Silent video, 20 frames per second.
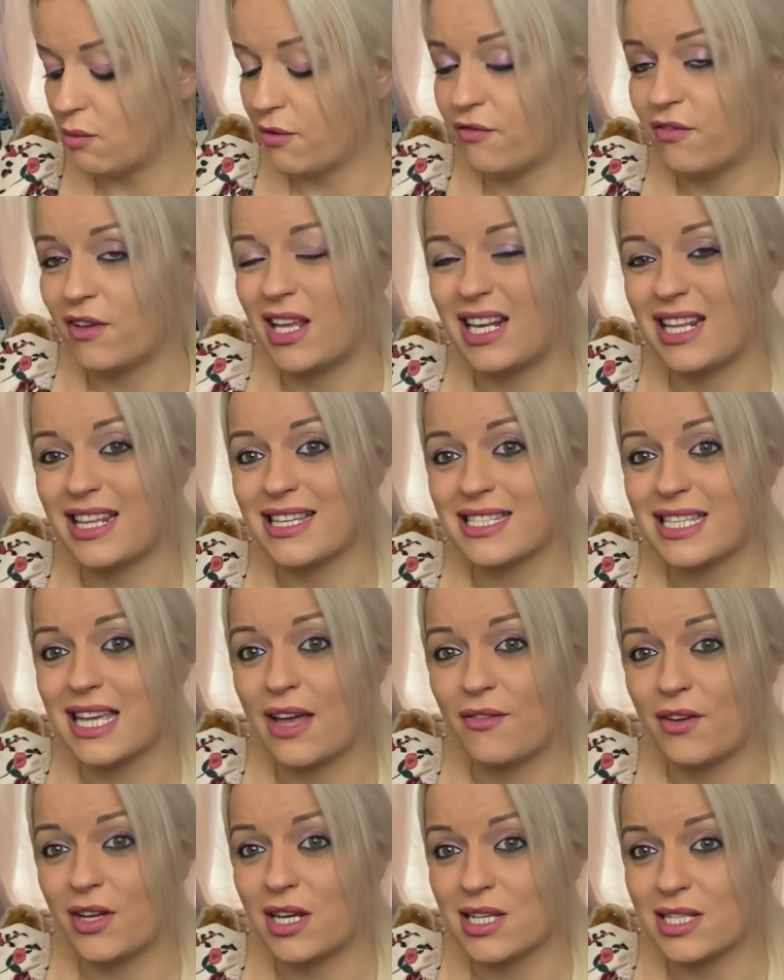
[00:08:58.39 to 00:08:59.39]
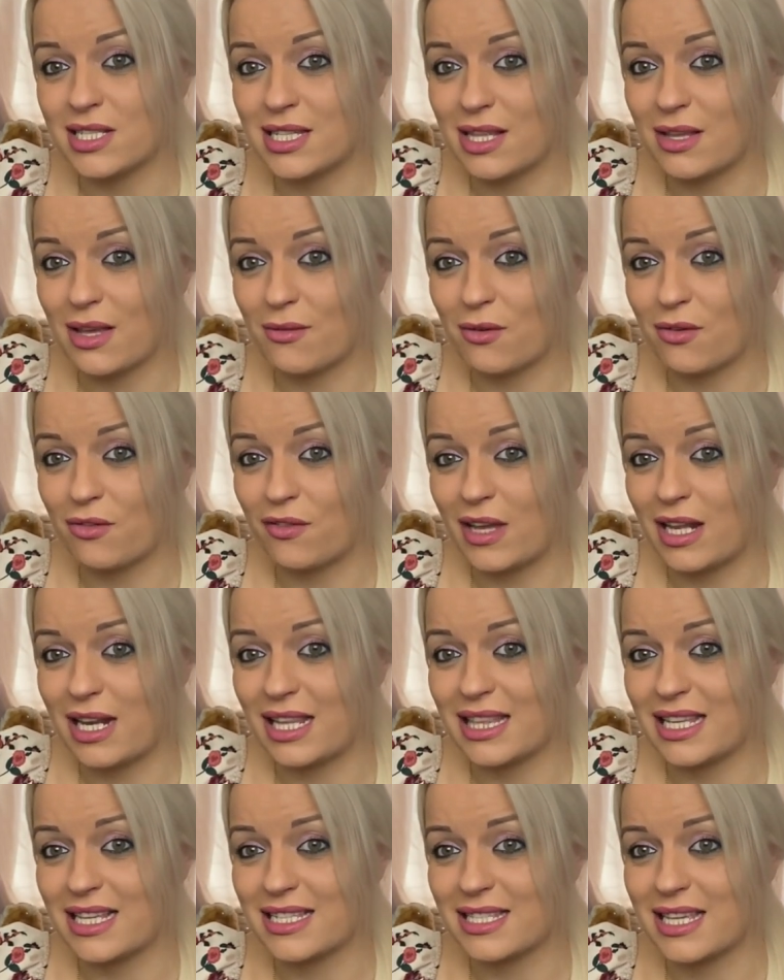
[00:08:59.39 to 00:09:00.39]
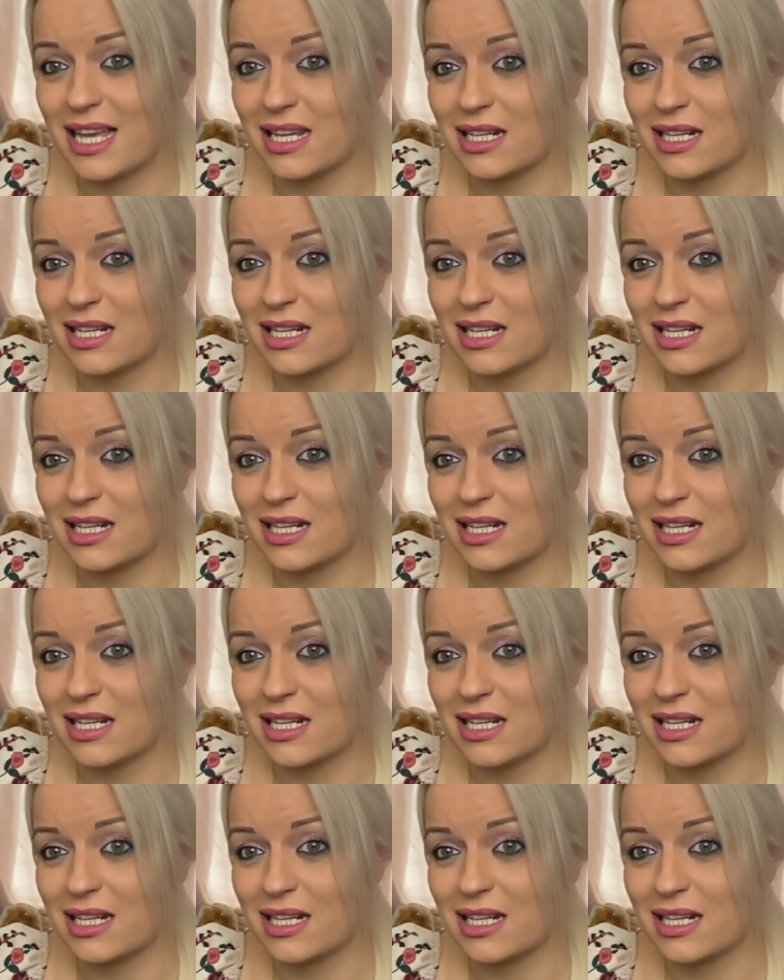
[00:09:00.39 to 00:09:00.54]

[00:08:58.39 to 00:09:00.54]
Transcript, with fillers: were feeling this heaviness and they were feeling this